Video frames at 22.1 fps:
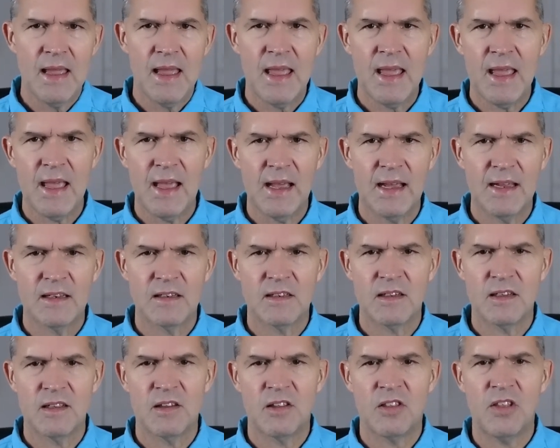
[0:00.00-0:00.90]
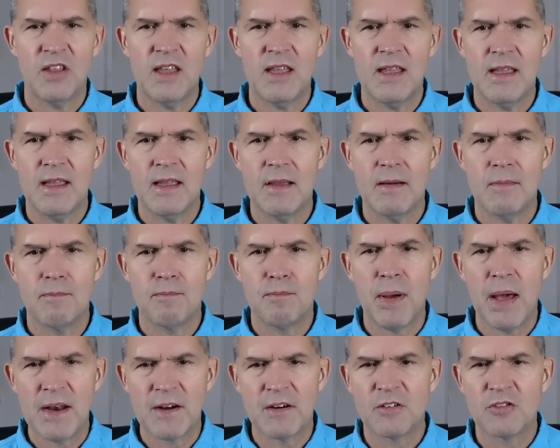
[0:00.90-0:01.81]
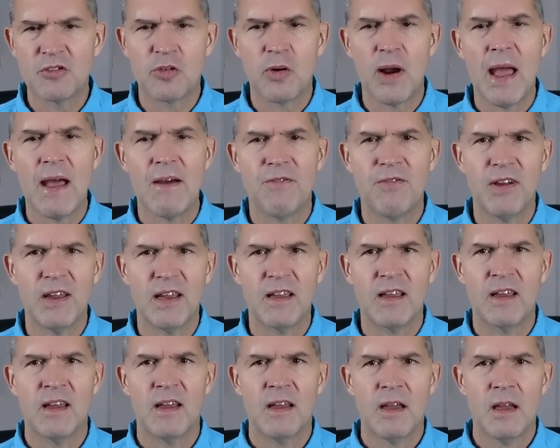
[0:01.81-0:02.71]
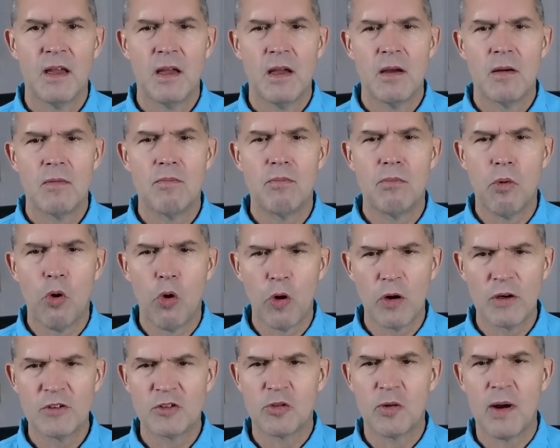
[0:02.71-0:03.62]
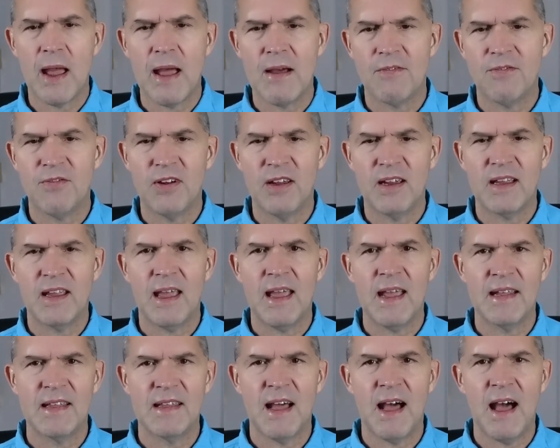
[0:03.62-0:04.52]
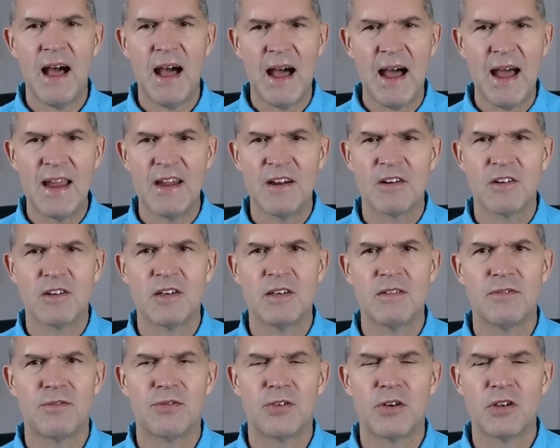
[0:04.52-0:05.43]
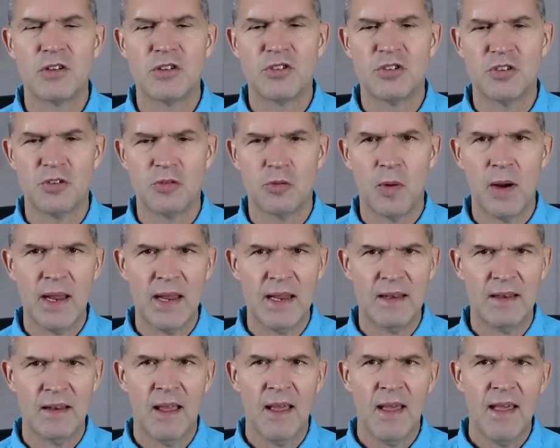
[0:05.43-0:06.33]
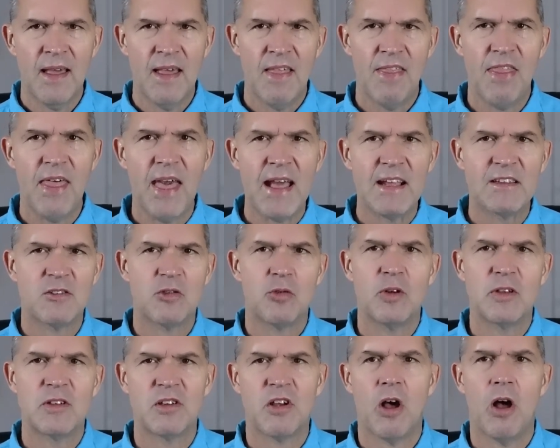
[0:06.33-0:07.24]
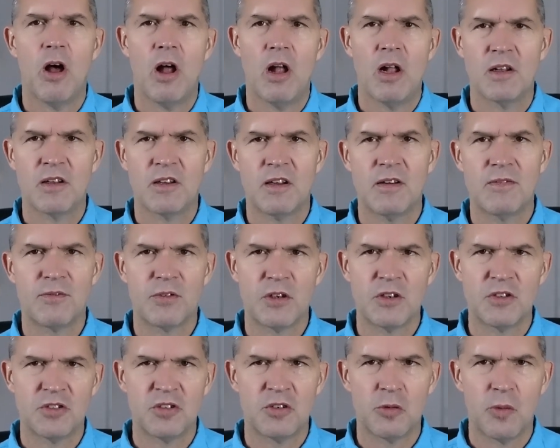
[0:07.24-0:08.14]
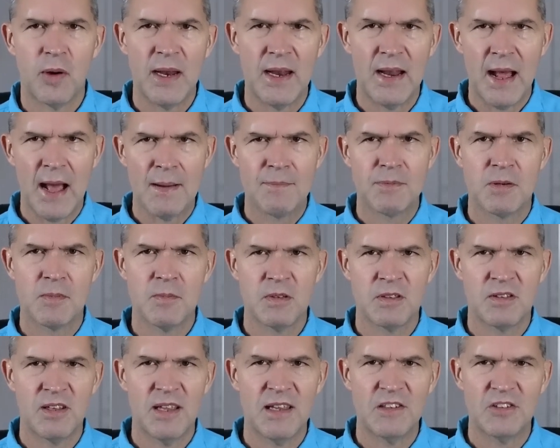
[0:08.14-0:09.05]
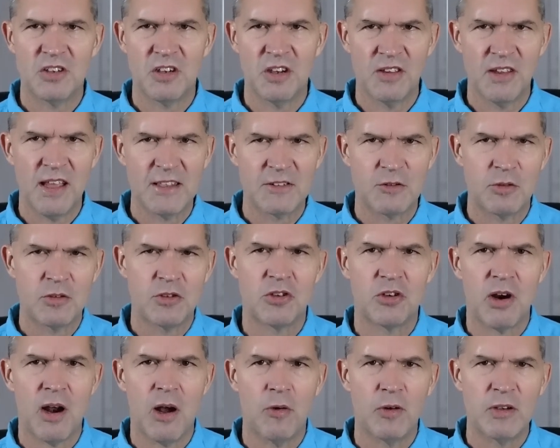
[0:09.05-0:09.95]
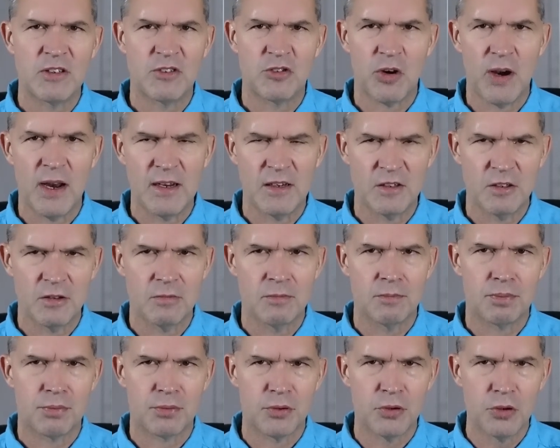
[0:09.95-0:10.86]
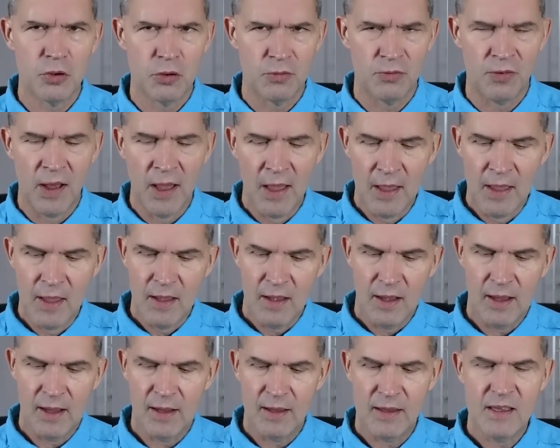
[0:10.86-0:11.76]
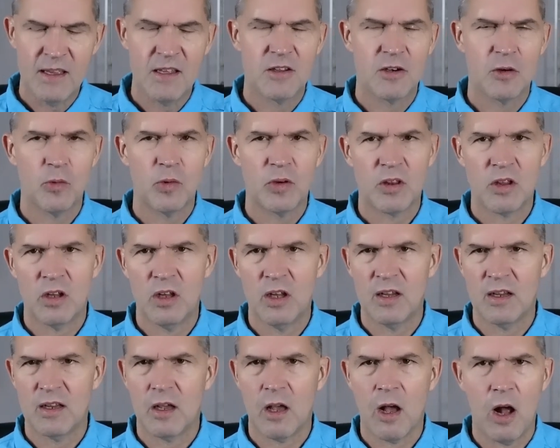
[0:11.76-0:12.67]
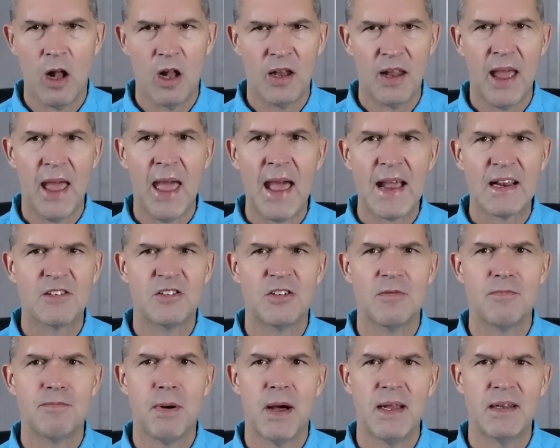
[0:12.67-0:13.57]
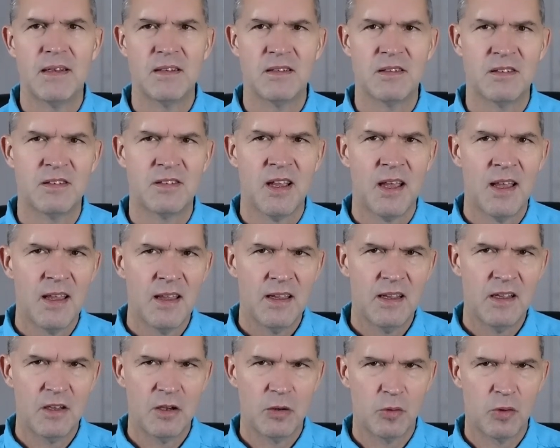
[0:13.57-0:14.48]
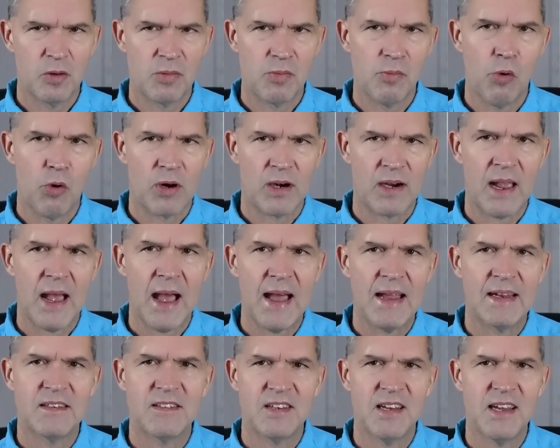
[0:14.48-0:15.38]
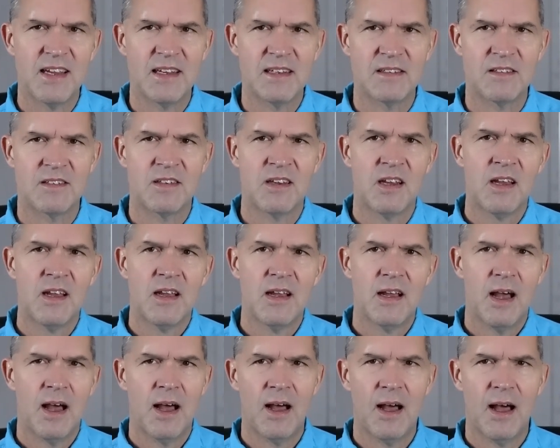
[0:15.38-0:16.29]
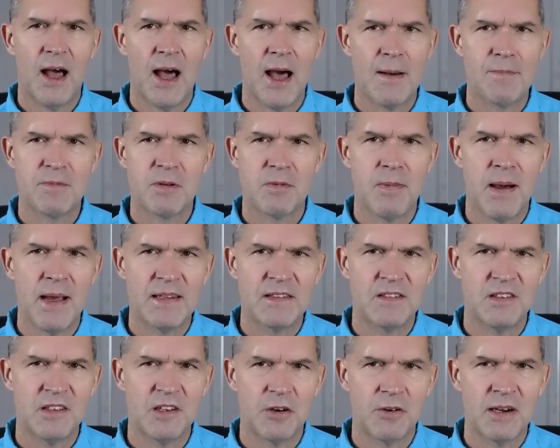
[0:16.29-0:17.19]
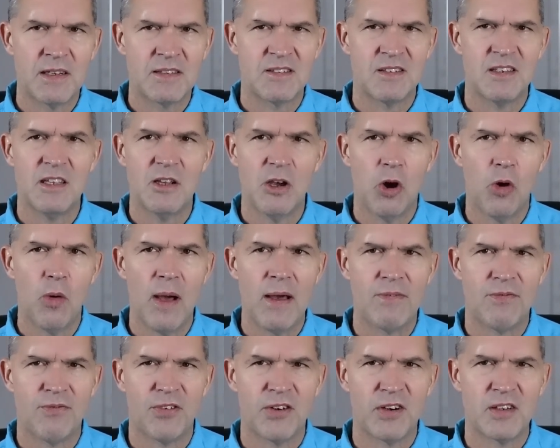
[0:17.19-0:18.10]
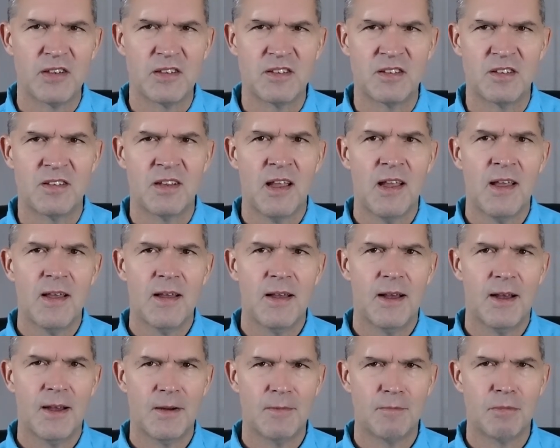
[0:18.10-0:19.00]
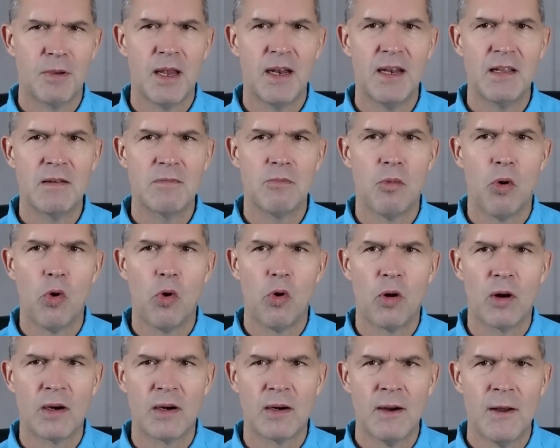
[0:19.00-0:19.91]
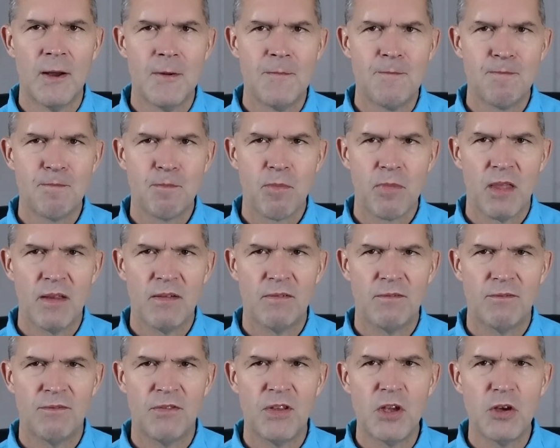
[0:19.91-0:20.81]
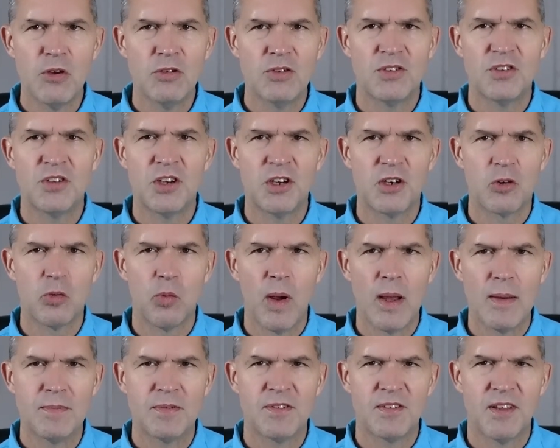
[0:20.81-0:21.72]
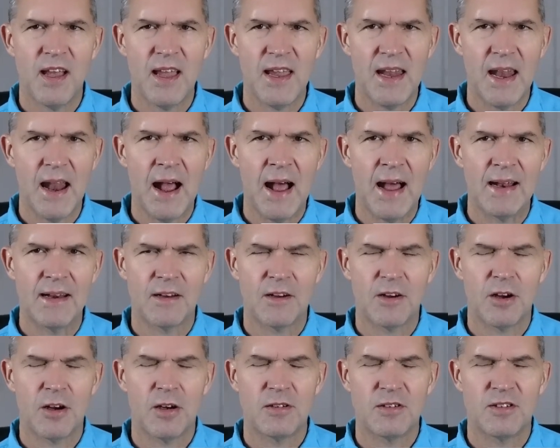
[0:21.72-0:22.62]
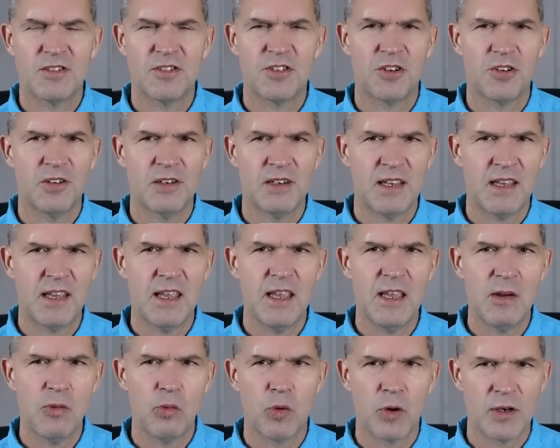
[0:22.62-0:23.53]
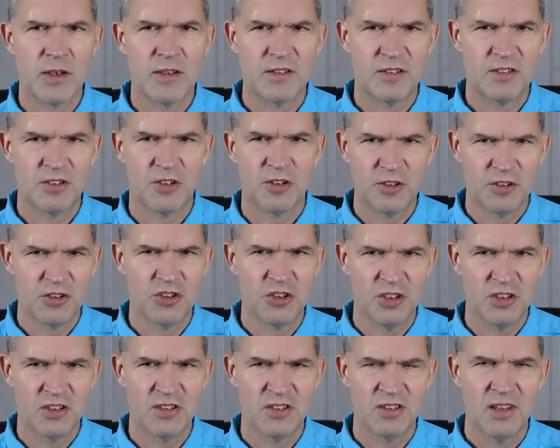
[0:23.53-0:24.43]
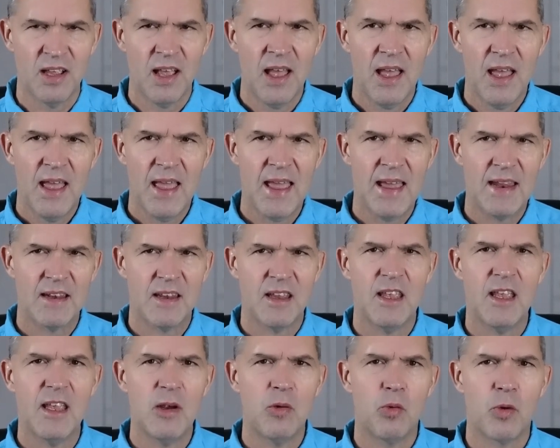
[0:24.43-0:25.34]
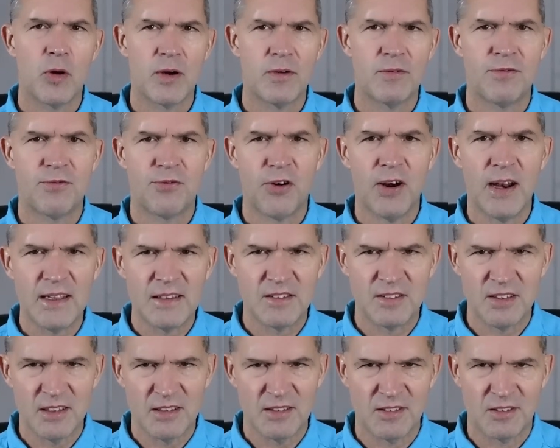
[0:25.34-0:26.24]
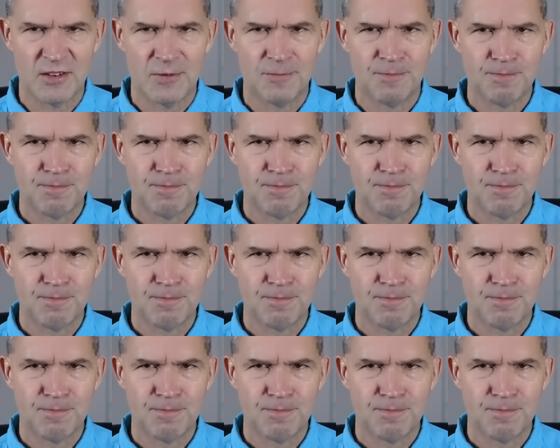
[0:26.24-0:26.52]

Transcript: And the better traffic, more traffic, and the higher conversion rate, that's what's called conversion rate optimization. And that's what you're always trying to improve, either with click call to action buttons, either with more content, optimizing your SEO efforts, getting more views to your website on certain keyword searches and keyword phrases.